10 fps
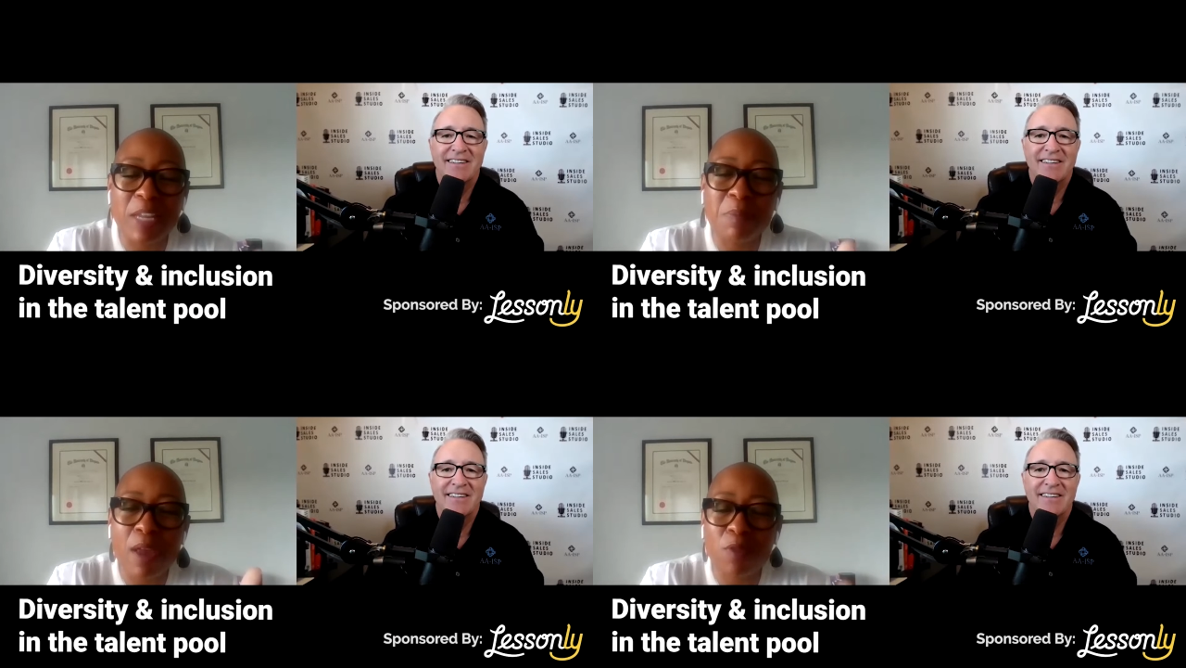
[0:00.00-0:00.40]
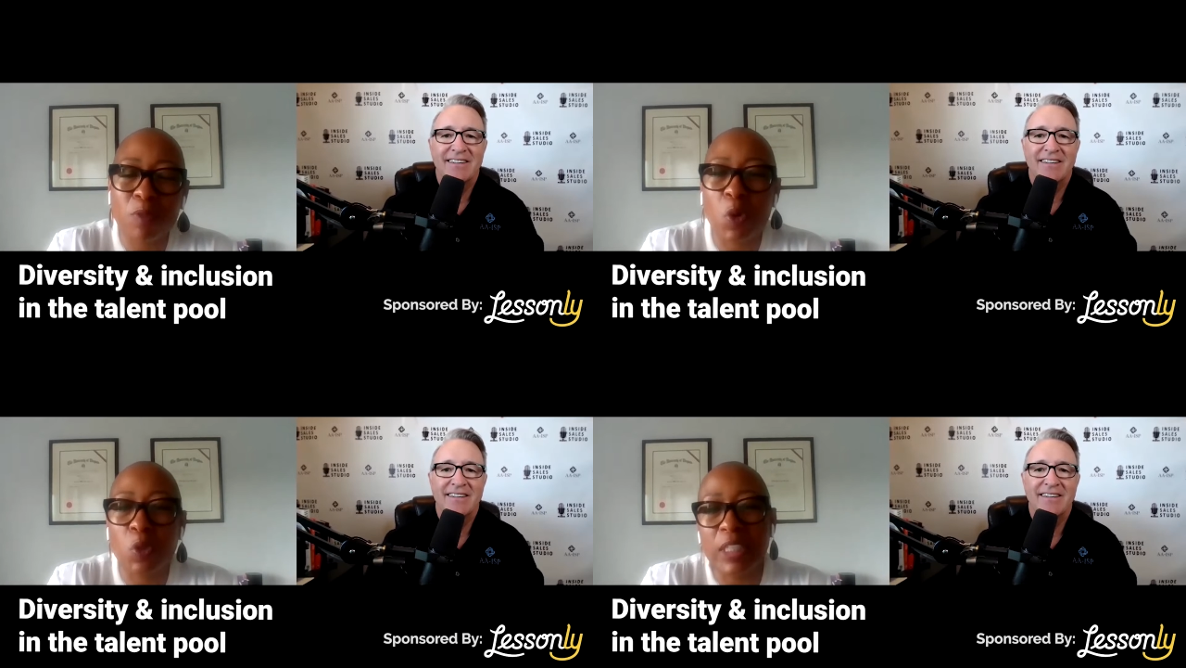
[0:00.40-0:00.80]
Speaker 1: in my
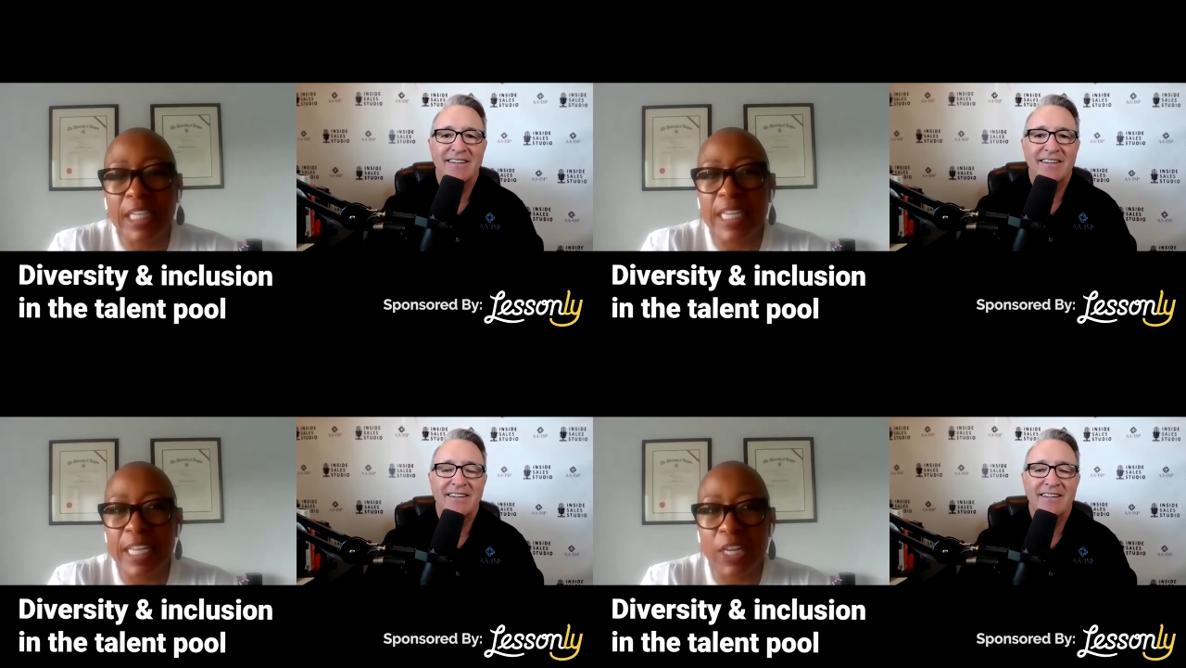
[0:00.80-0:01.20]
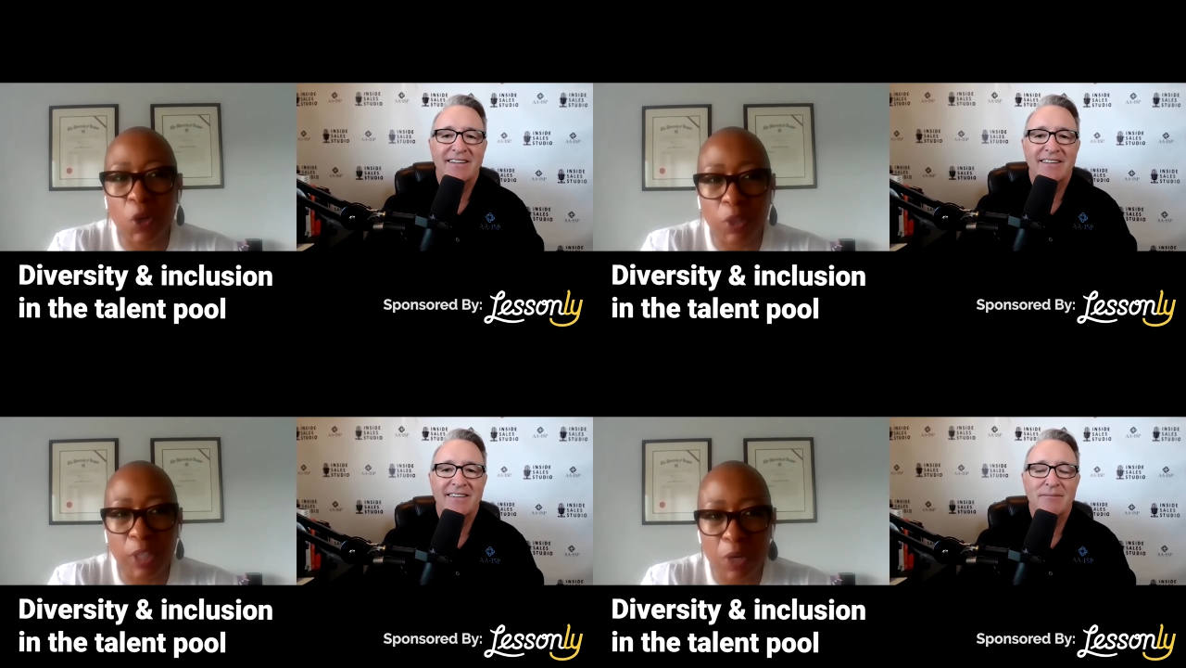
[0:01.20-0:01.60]
role leading
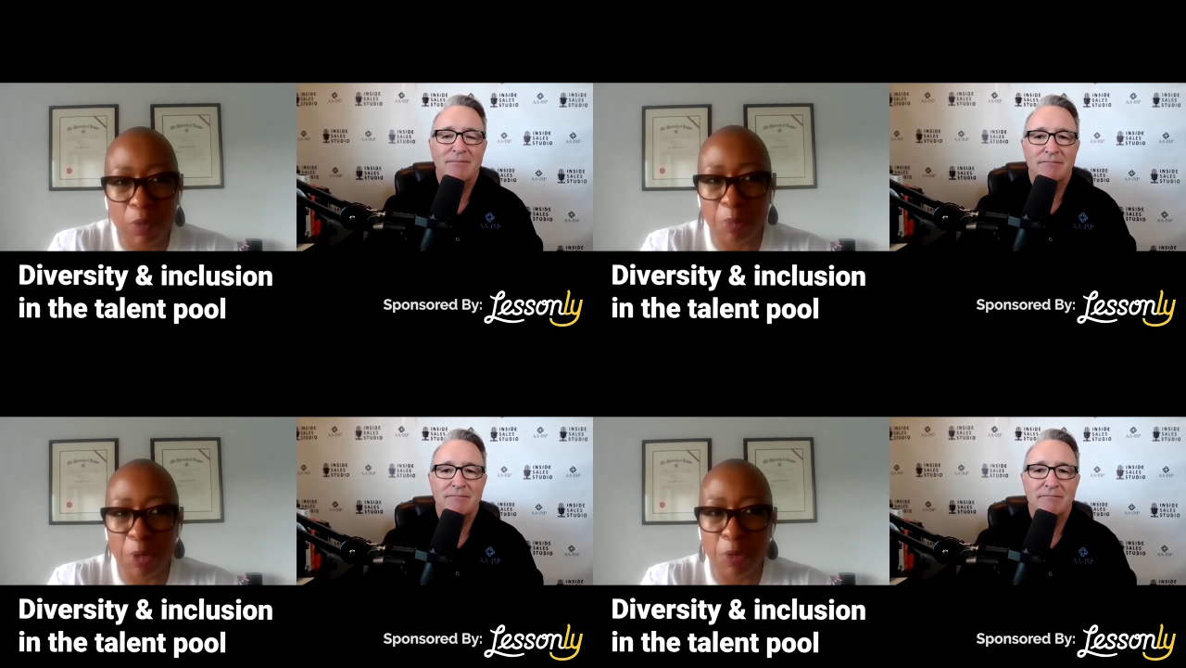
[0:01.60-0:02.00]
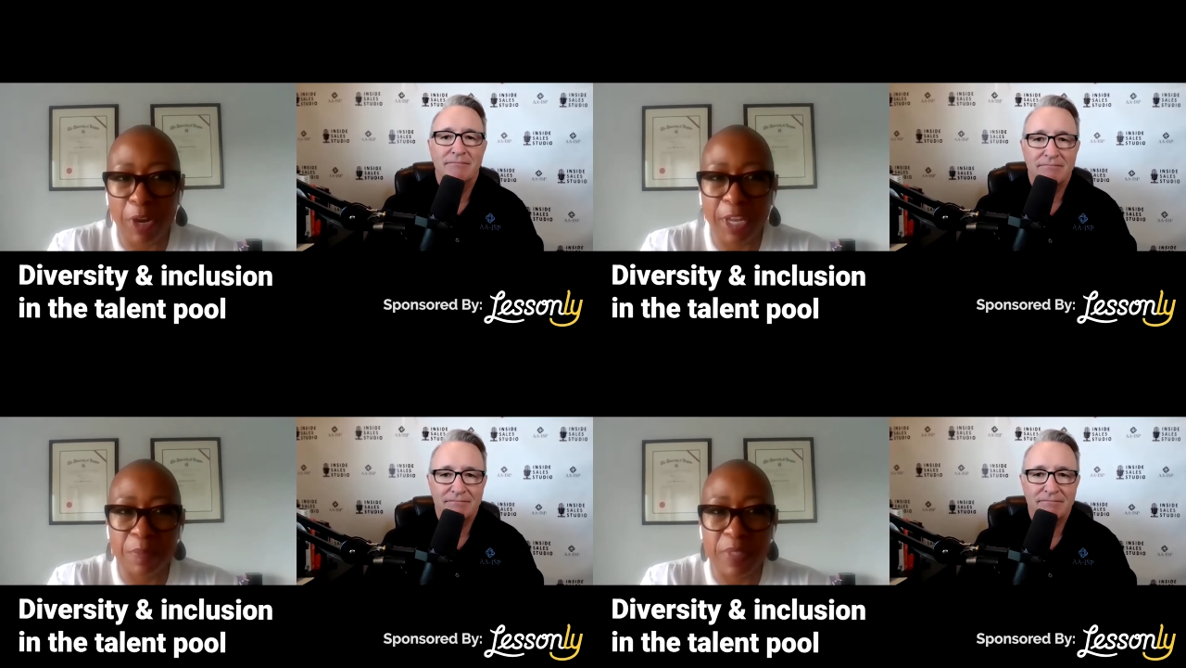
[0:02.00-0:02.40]
early career
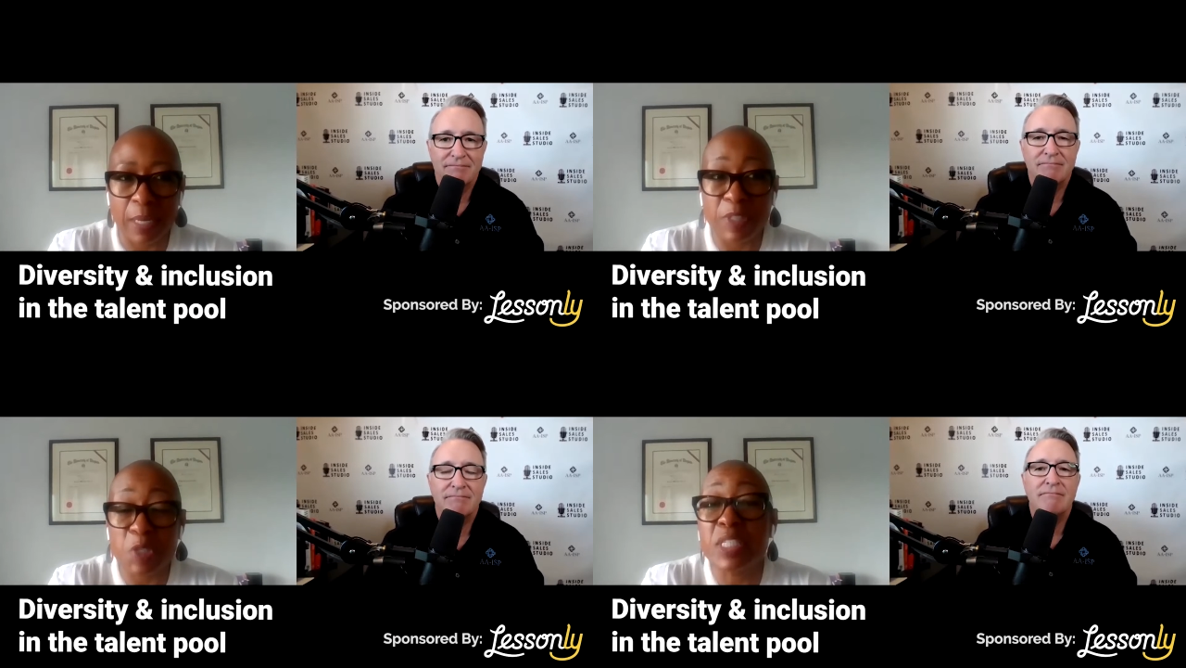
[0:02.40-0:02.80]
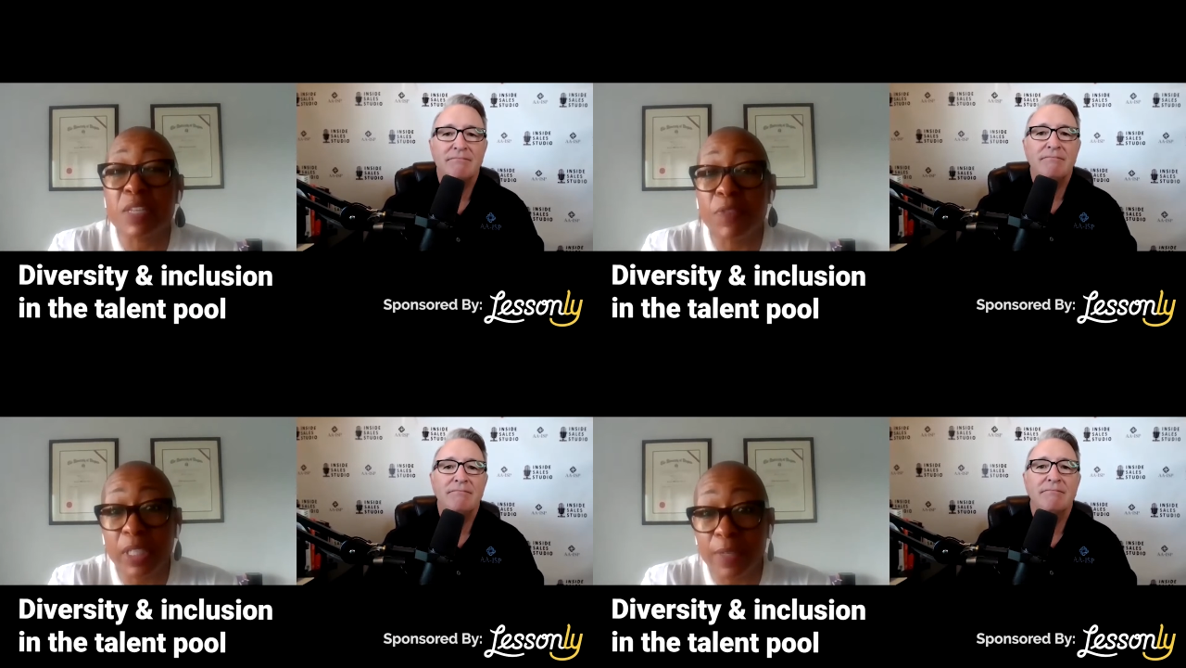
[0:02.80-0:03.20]
programs, um,
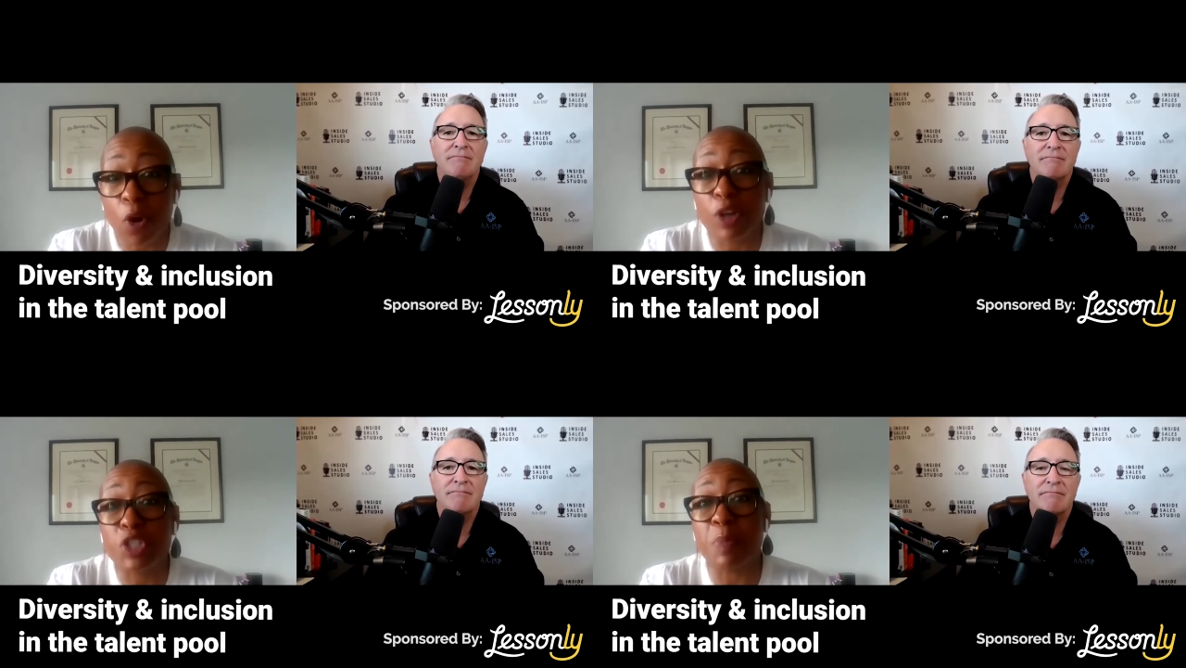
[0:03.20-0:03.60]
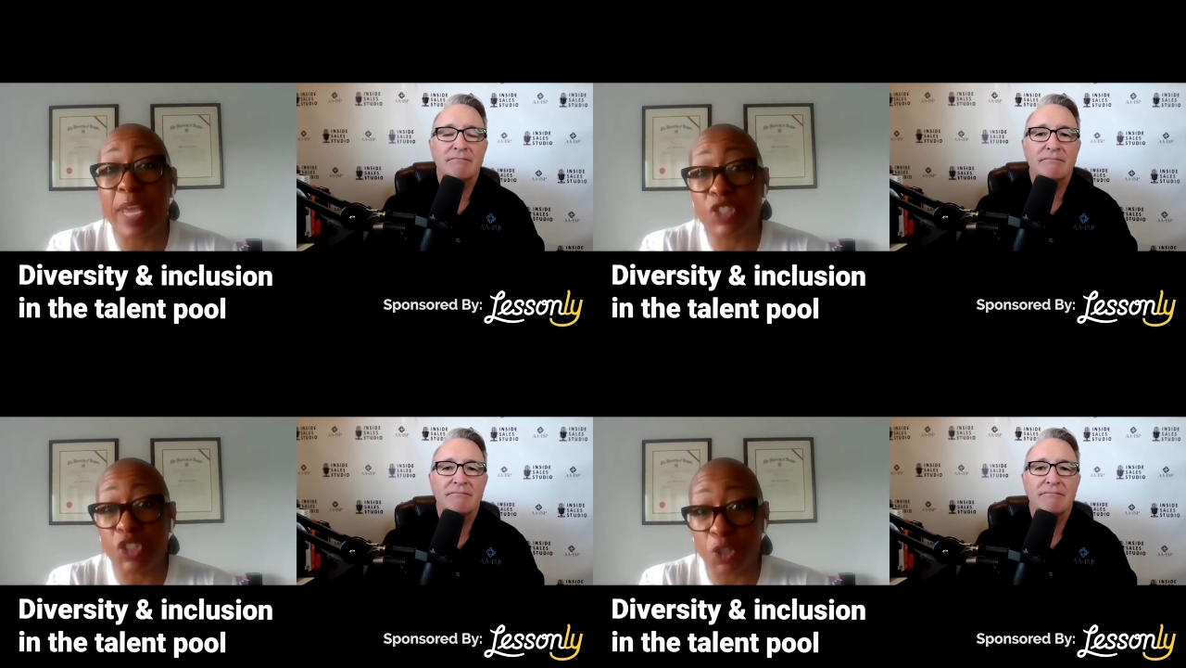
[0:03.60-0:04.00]
specifically for our
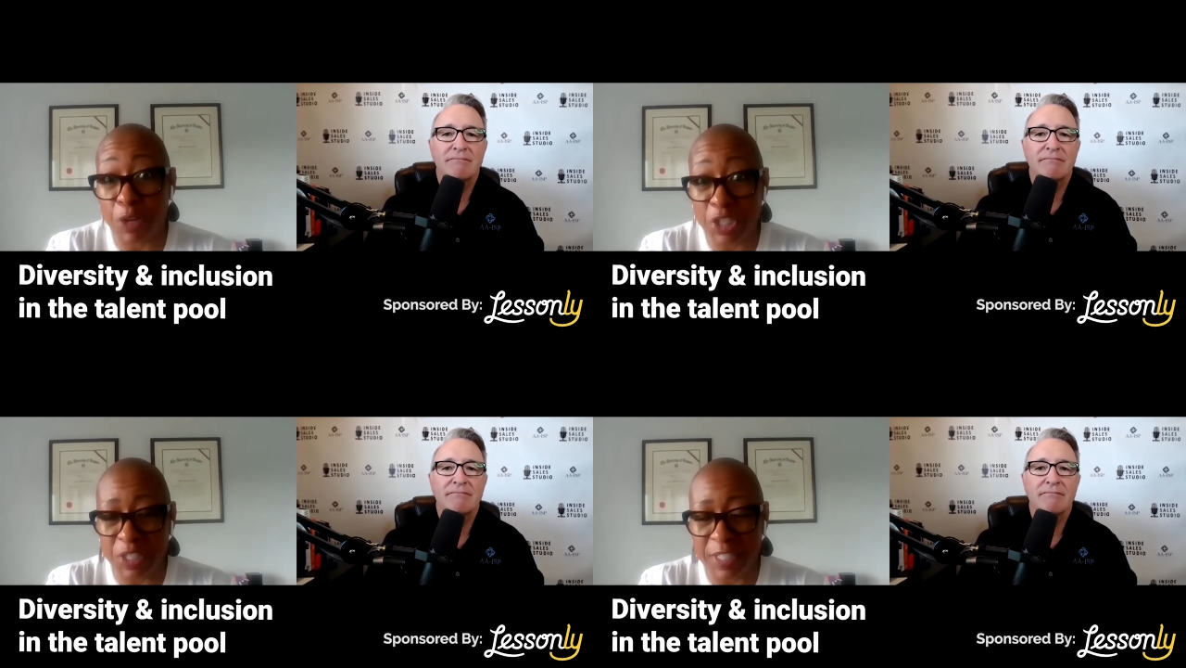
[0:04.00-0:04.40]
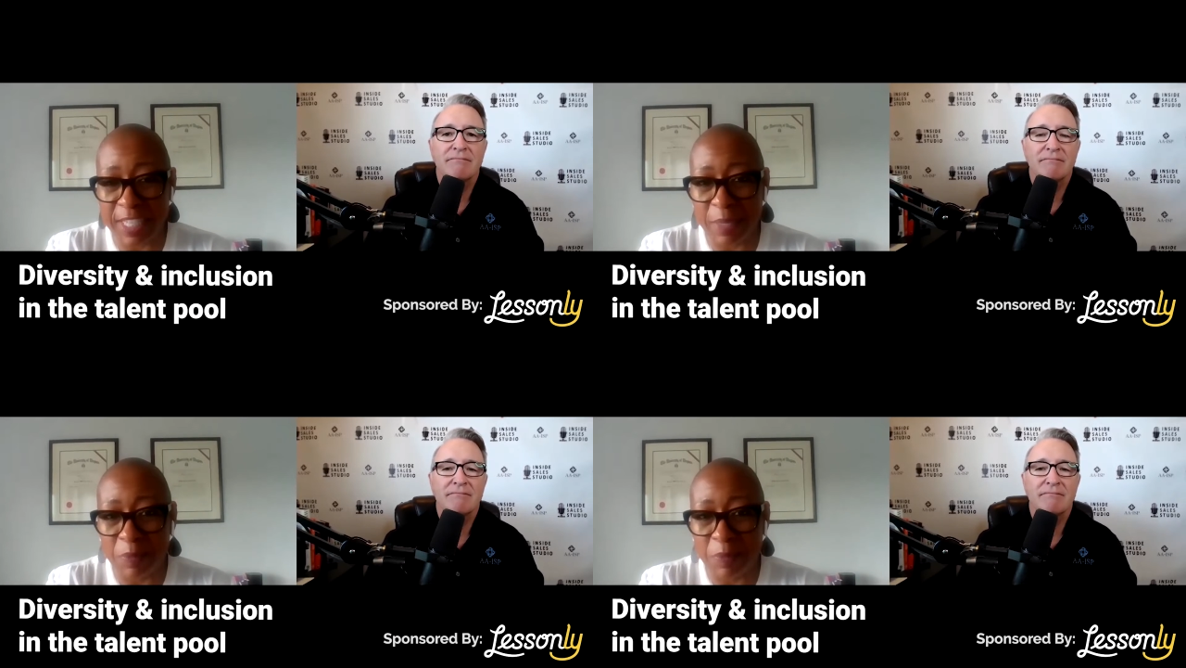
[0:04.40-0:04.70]
demand generation team.